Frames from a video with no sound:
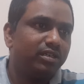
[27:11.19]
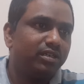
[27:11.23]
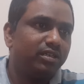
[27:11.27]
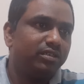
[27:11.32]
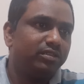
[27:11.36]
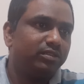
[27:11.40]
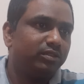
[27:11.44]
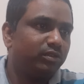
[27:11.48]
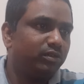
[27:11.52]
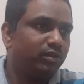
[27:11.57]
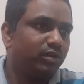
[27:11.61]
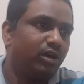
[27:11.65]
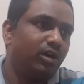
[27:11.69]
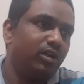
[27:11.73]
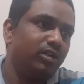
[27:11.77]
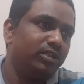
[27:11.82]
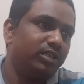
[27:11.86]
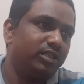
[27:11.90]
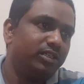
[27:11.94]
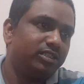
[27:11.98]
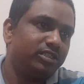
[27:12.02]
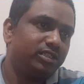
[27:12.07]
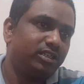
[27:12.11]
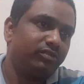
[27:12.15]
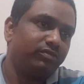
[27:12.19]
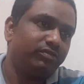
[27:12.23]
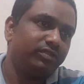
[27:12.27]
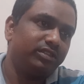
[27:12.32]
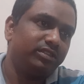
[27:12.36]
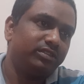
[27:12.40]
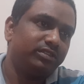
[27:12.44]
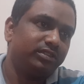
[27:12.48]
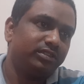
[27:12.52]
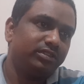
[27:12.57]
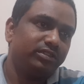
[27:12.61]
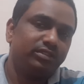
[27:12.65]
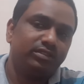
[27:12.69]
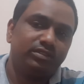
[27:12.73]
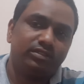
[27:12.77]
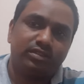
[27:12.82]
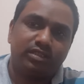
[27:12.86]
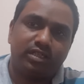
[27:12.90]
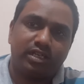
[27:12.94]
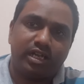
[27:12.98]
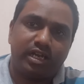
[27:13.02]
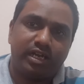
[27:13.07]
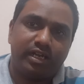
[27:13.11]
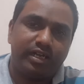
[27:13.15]
So all that stuff is
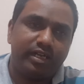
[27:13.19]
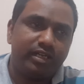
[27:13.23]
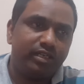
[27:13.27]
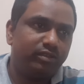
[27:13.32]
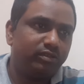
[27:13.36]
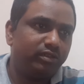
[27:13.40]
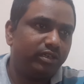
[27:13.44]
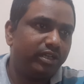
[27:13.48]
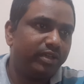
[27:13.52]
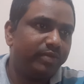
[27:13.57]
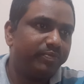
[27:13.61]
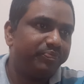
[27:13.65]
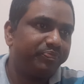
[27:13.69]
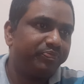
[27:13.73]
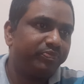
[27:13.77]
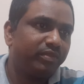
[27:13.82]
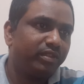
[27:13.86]
added today.